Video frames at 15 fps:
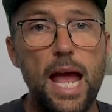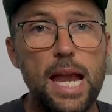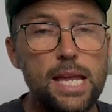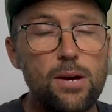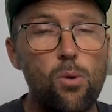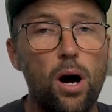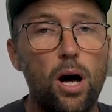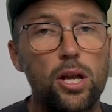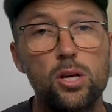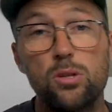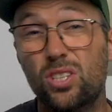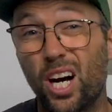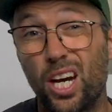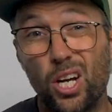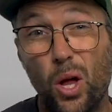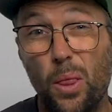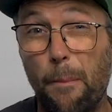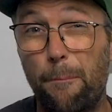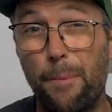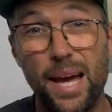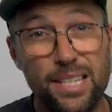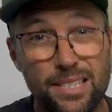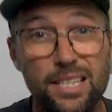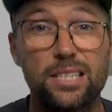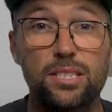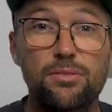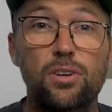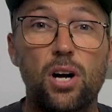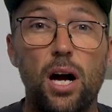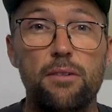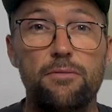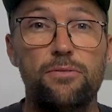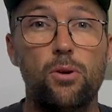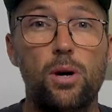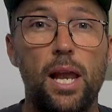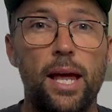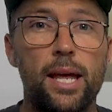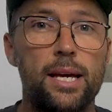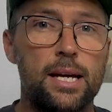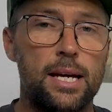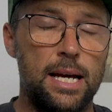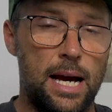anyone who's kind of got the basics of kite foiling